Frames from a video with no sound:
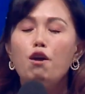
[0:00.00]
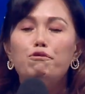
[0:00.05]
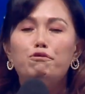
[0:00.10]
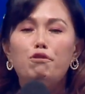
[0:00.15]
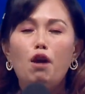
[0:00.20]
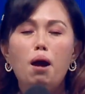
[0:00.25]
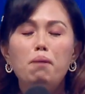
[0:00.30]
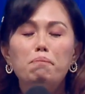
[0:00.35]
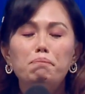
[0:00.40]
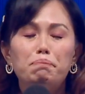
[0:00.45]

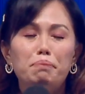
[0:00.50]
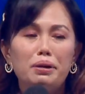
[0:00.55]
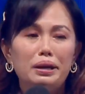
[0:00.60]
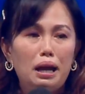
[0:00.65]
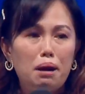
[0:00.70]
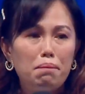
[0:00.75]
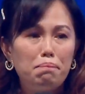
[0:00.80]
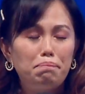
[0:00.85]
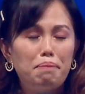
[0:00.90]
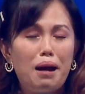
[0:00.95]
from
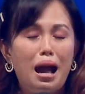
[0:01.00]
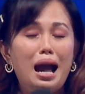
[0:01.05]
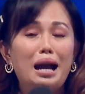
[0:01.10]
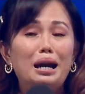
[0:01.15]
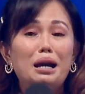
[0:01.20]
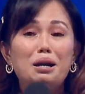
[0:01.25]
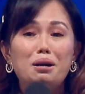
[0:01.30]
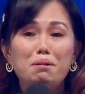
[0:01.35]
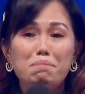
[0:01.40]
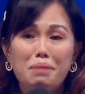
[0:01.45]

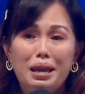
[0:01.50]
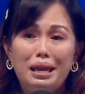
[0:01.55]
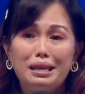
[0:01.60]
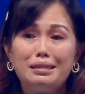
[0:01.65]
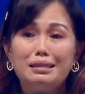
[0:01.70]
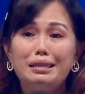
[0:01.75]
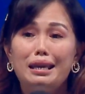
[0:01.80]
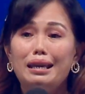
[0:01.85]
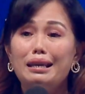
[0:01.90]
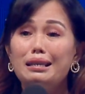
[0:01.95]
Penampang
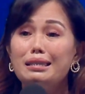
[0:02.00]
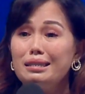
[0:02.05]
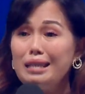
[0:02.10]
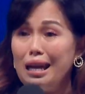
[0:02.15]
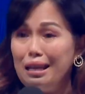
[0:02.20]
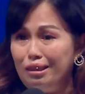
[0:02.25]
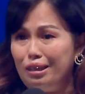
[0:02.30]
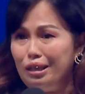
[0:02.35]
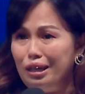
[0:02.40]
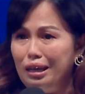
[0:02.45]
Amazing
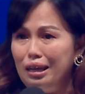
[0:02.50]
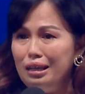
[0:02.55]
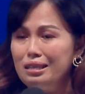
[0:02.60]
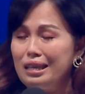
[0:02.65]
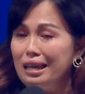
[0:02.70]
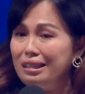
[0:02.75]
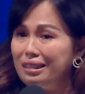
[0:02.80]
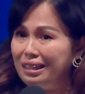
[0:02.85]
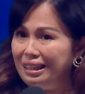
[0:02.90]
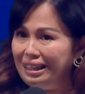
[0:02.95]

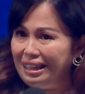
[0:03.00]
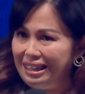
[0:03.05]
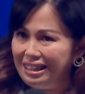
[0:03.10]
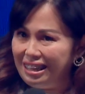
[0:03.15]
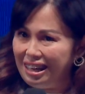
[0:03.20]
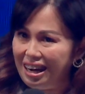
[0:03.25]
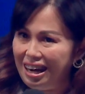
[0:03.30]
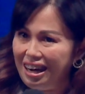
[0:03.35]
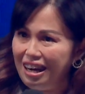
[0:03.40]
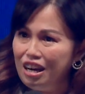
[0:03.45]
Center
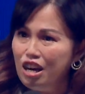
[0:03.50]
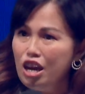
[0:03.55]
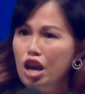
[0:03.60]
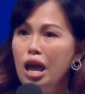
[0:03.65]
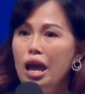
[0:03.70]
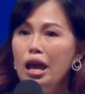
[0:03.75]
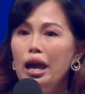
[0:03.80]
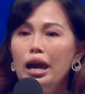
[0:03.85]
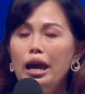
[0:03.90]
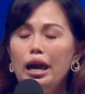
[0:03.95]
leader,
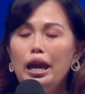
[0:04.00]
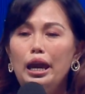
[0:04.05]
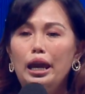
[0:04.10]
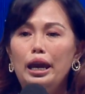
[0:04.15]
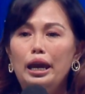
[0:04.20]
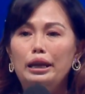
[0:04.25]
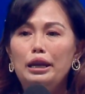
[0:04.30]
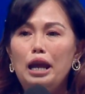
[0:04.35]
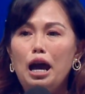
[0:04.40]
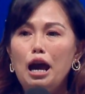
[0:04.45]

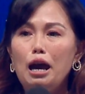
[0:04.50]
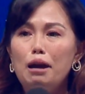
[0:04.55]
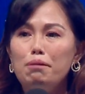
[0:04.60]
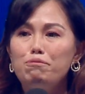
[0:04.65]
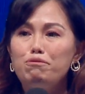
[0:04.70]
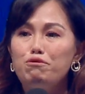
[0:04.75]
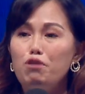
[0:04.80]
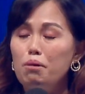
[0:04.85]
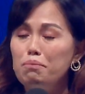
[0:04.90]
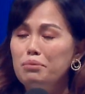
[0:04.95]
and
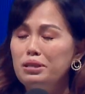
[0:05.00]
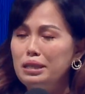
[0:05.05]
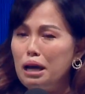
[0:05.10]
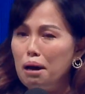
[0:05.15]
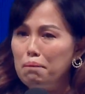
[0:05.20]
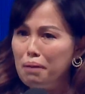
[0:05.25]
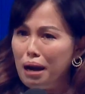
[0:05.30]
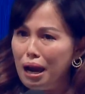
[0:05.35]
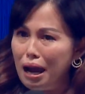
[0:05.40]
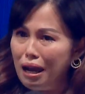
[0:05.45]
I'm from
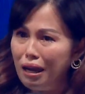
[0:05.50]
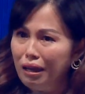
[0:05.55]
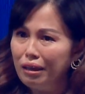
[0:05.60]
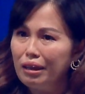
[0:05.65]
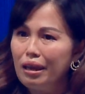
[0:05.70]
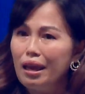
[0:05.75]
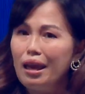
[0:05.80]
Sabah.